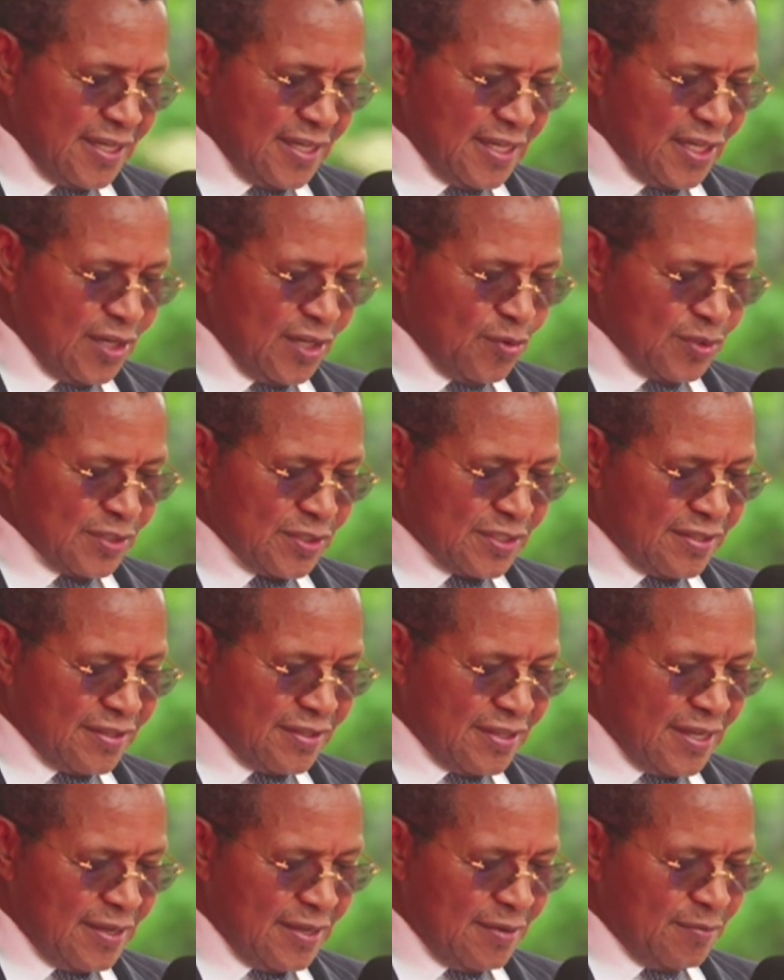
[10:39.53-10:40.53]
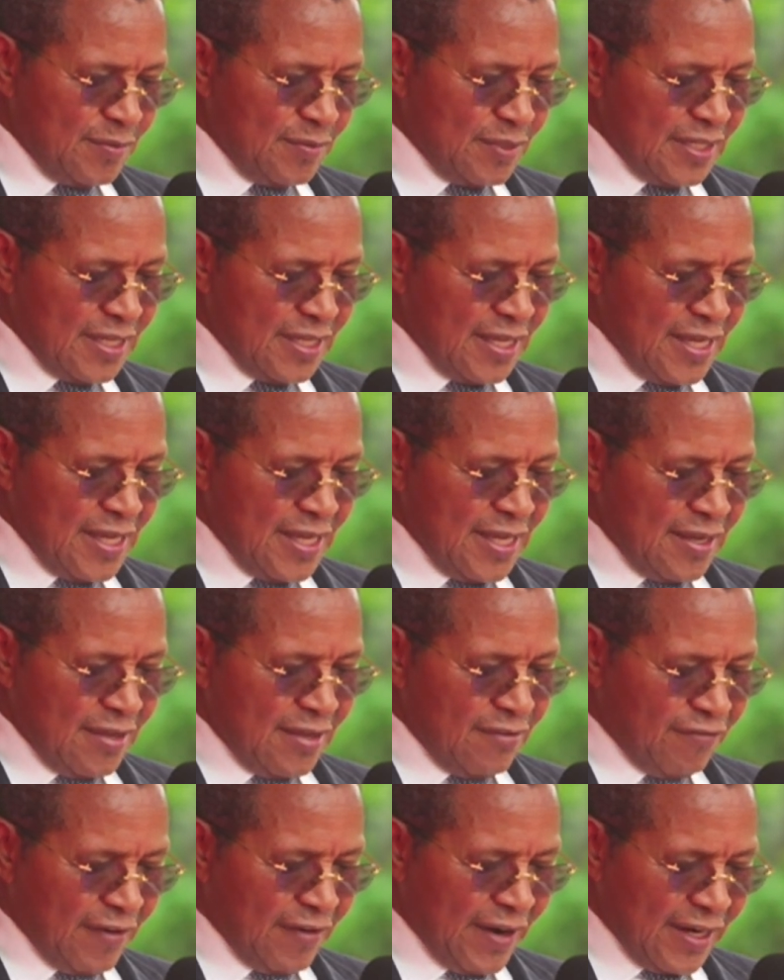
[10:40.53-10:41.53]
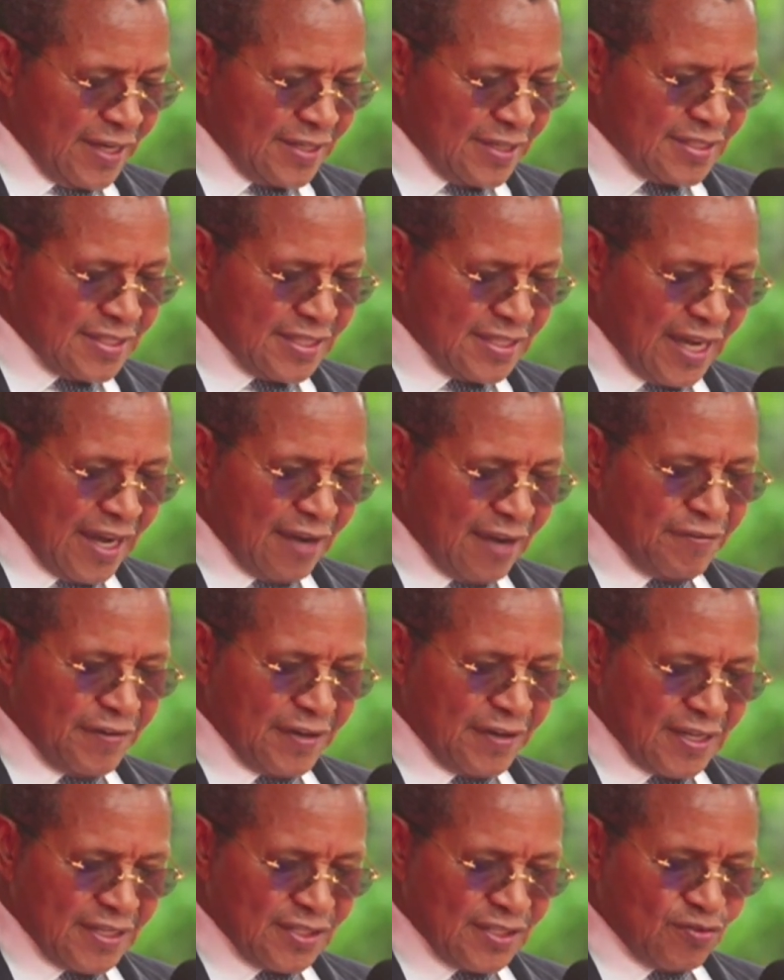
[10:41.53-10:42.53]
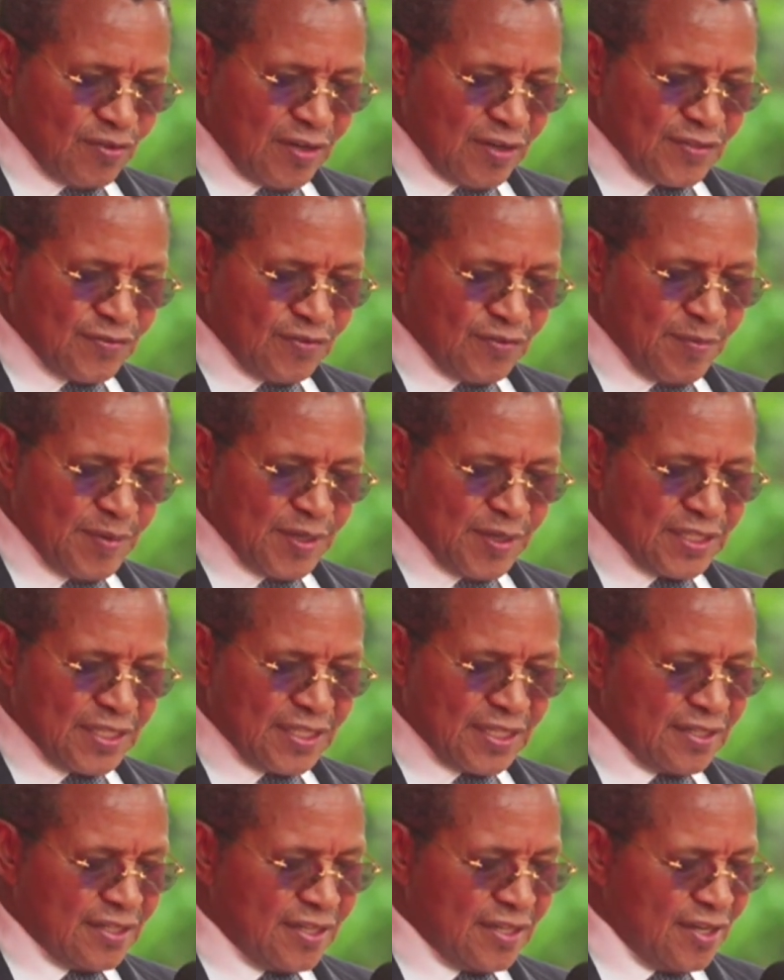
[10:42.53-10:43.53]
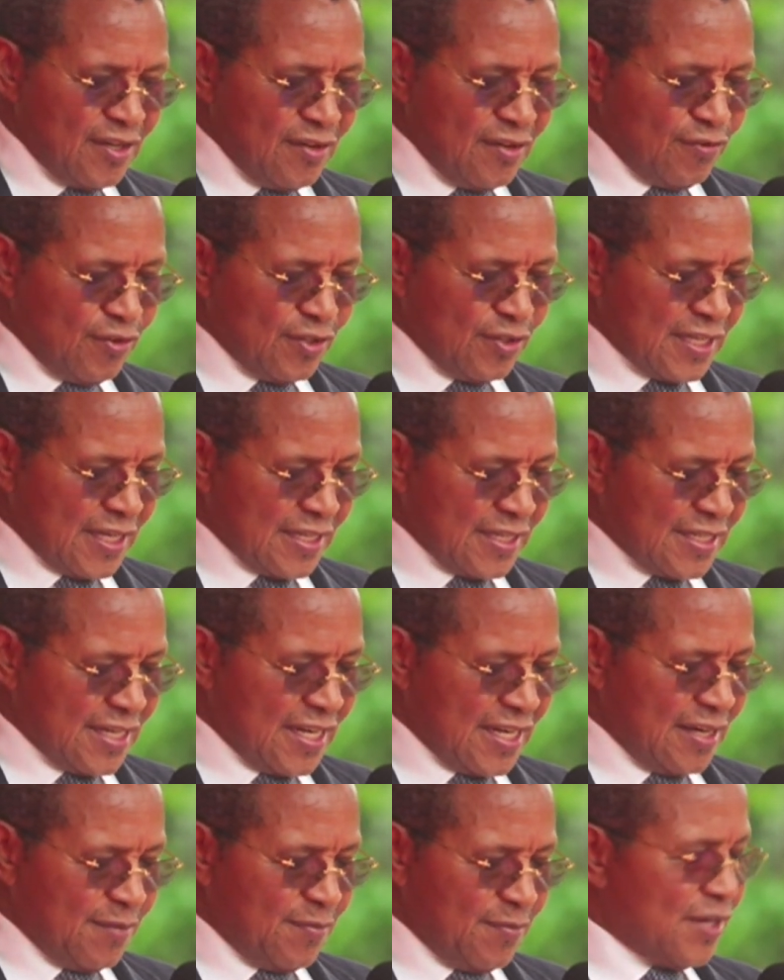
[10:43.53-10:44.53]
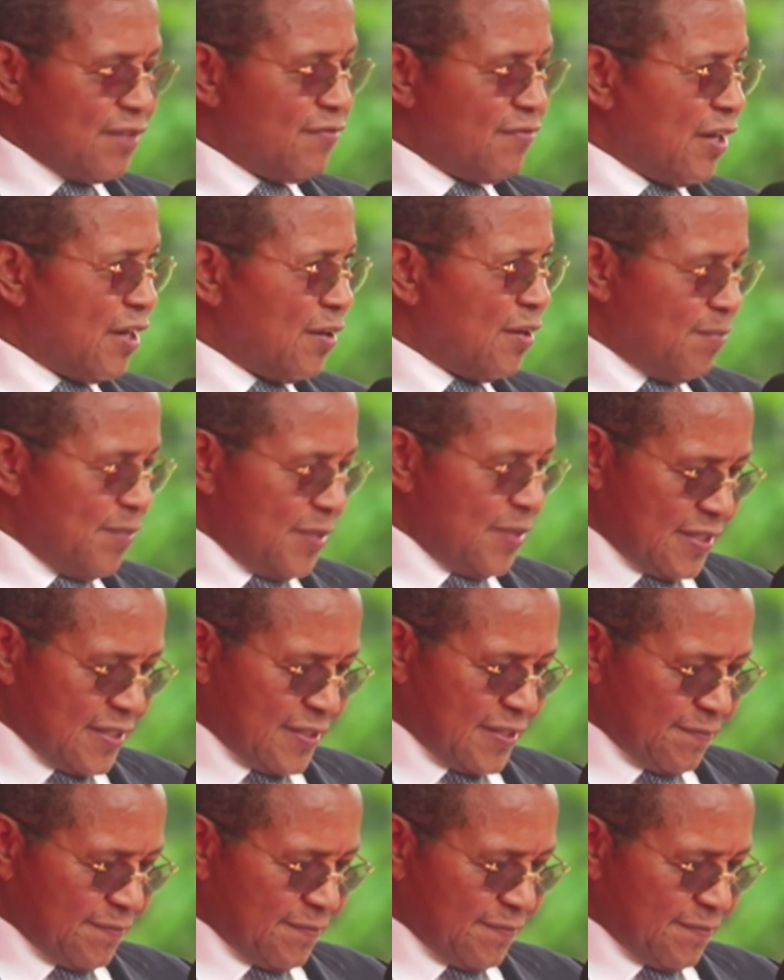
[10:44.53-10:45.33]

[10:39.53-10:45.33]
and was themed Financing Africa's Transformation for Sustainable Development.